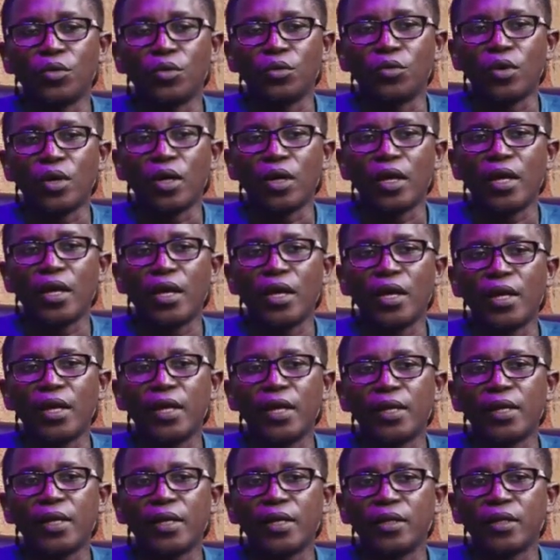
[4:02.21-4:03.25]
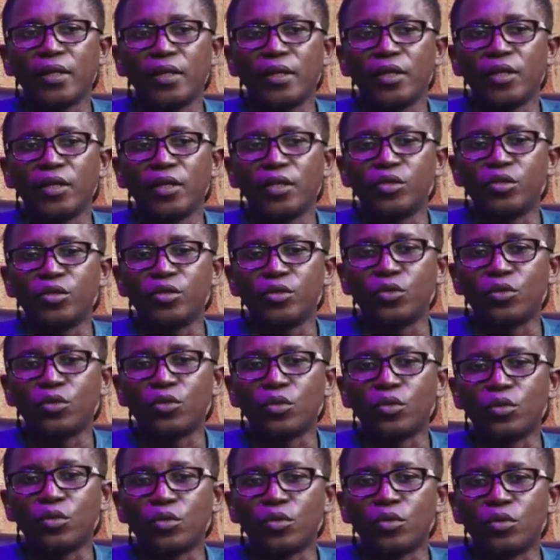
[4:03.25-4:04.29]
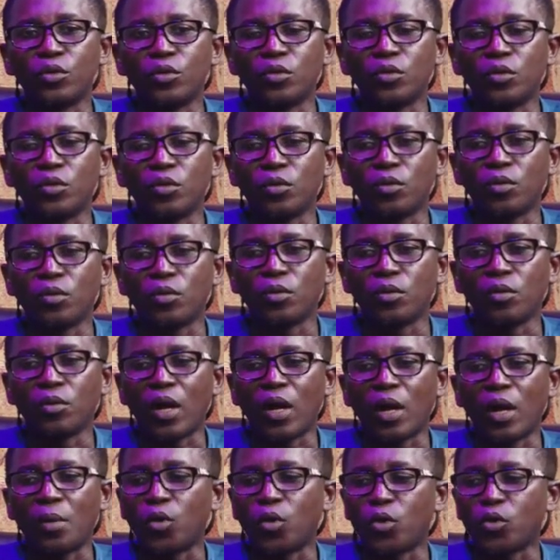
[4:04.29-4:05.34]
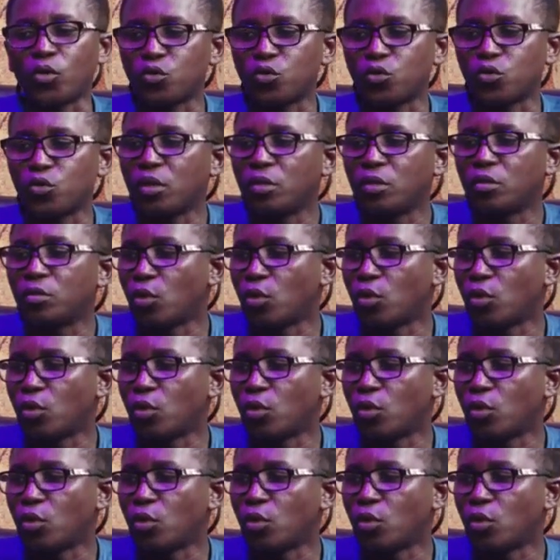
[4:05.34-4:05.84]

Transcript: where you are pursuing